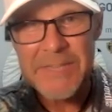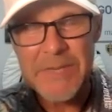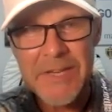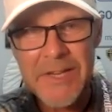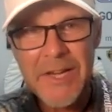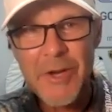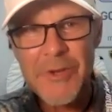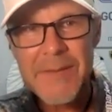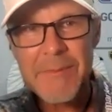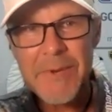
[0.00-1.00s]
spinning.
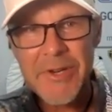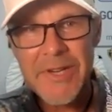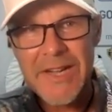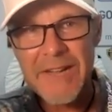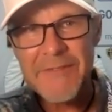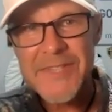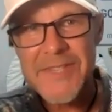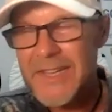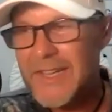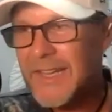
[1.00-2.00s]
Jose Maria, I've
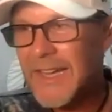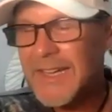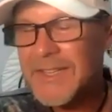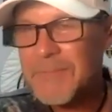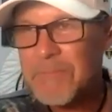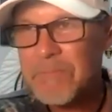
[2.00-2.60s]
seen that guy hit